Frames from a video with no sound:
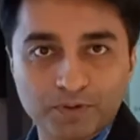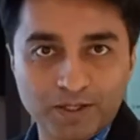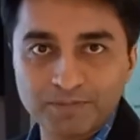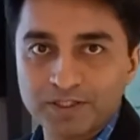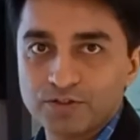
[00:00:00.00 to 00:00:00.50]
I
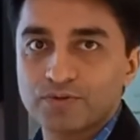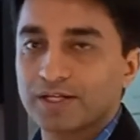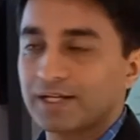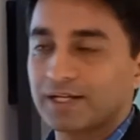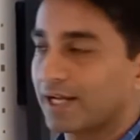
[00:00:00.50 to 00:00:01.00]
mean, you can
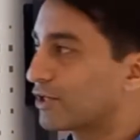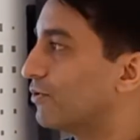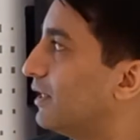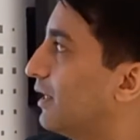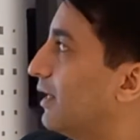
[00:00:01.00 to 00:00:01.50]
actually
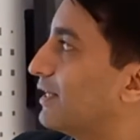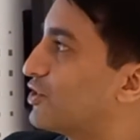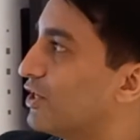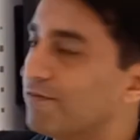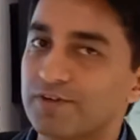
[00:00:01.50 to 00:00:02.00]

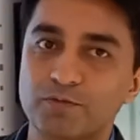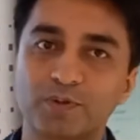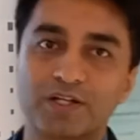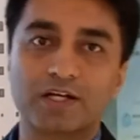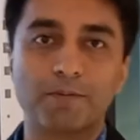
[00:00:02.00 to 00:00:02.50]
achieve it
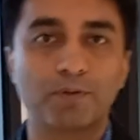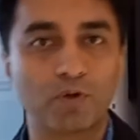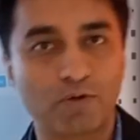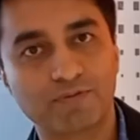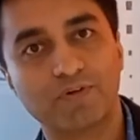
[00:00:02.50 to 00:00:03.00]
within a couple of